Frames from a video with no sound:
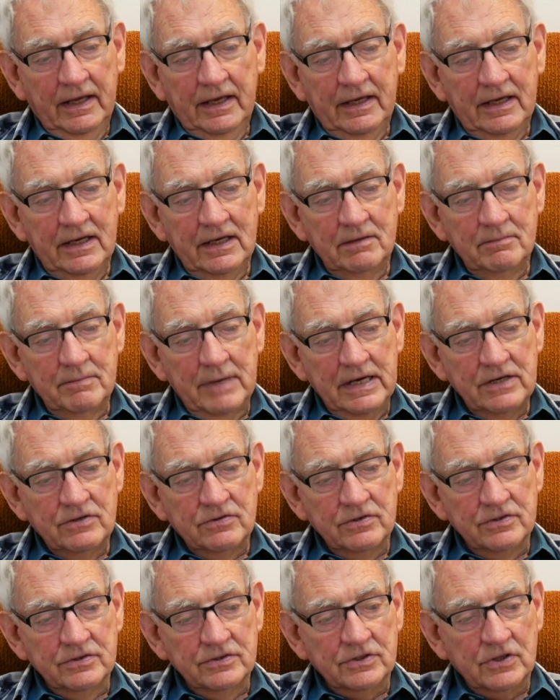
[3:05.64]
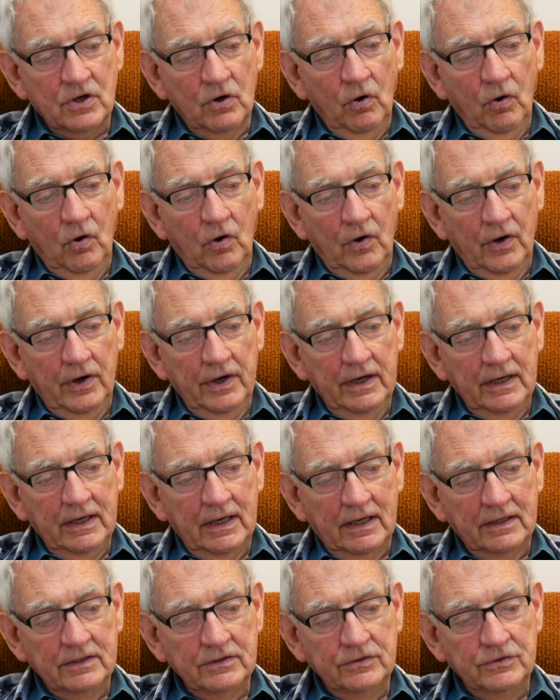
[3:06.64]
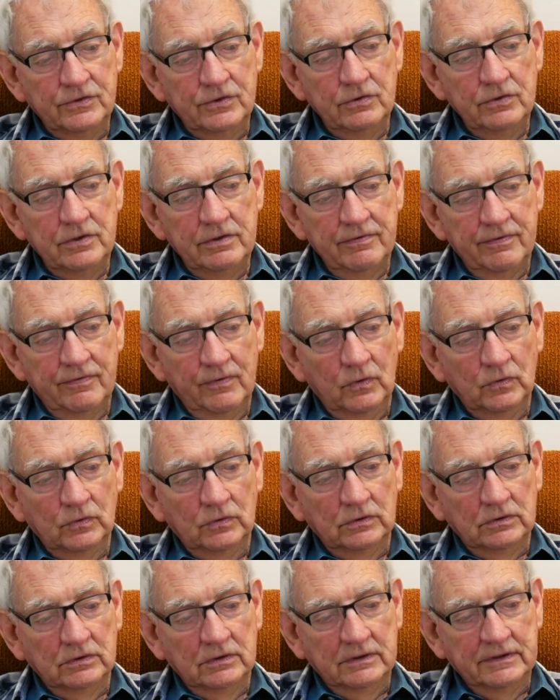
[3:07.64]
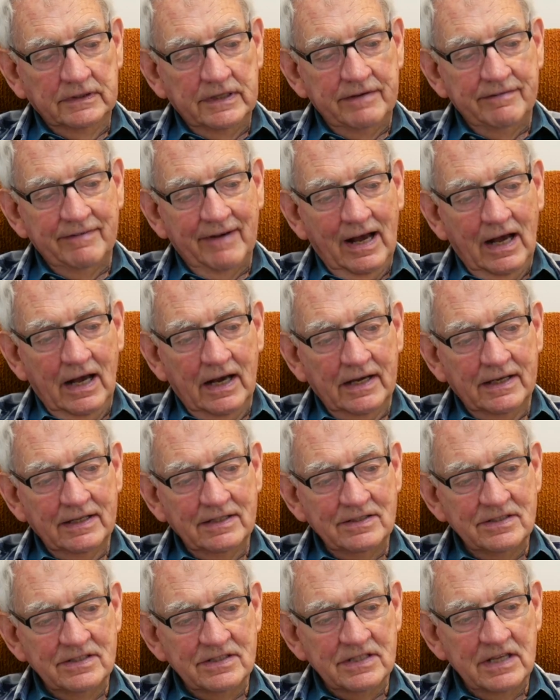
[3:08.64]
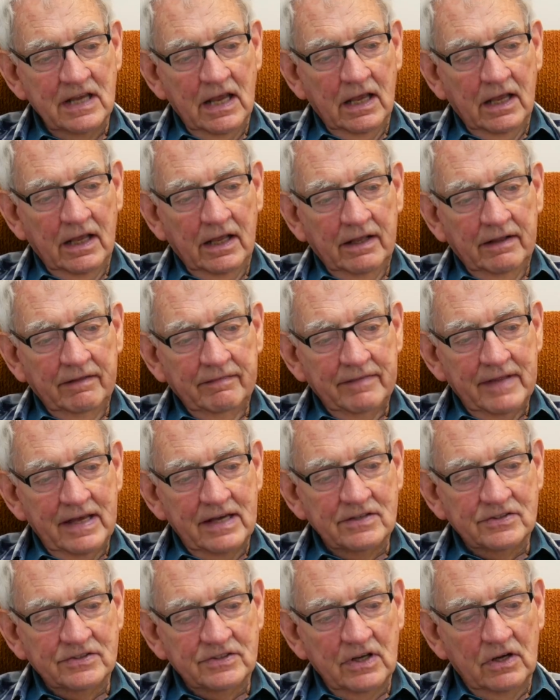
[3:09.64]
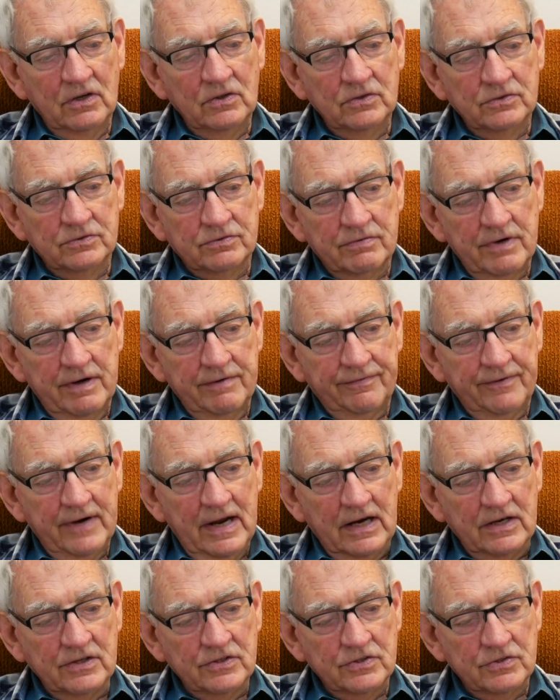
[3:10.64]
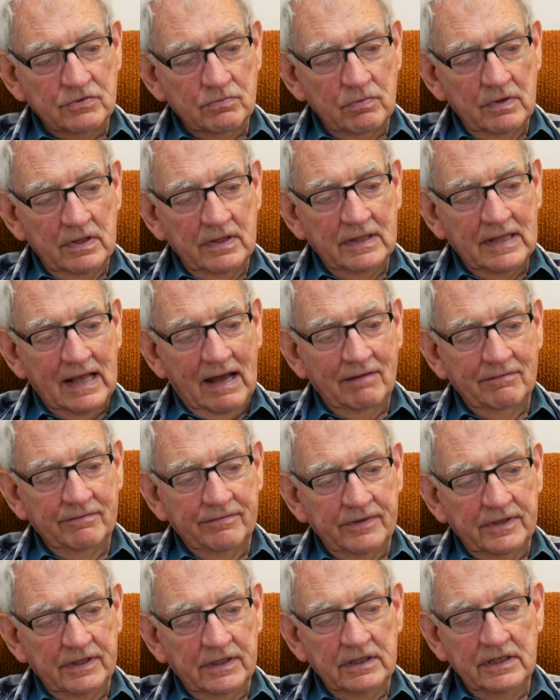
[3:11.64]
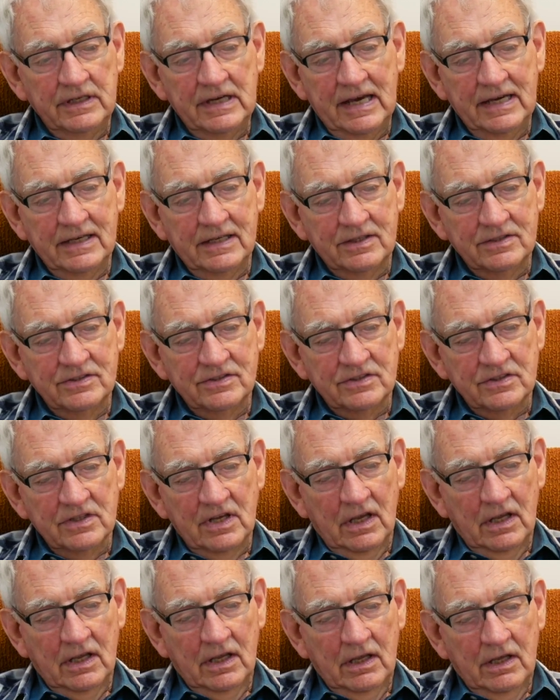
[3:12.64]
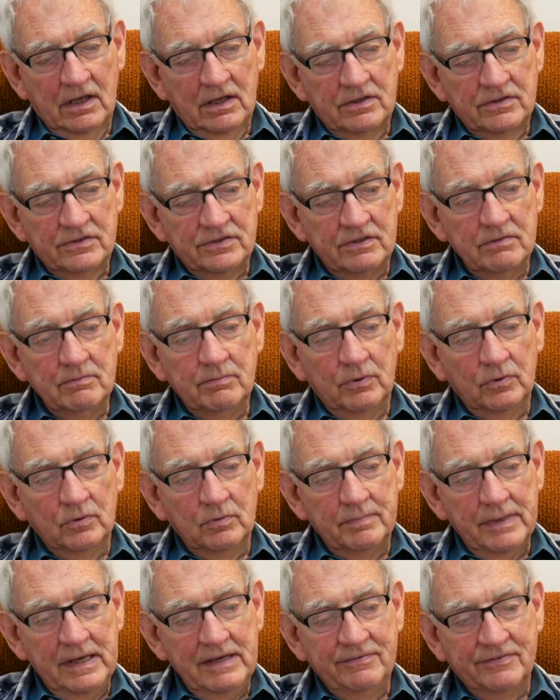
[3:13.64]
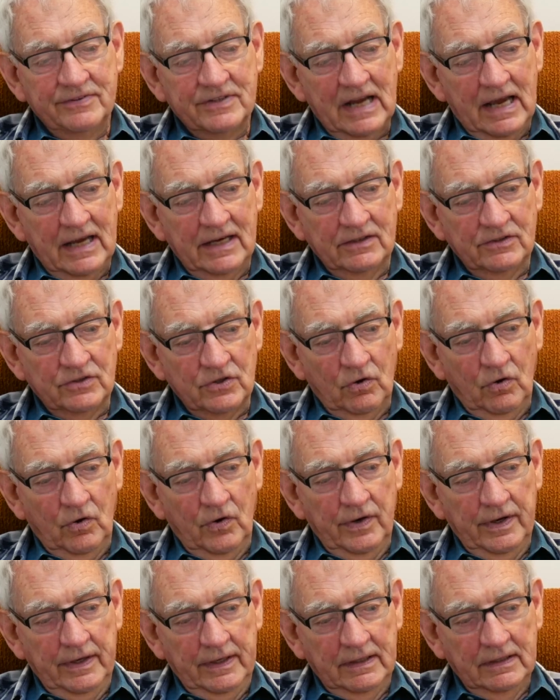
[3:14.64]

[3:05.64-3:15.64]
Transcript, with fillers: Here matrons coy and dutiful divines their souls refresh with love in Jaeger's simple beefsteak joy.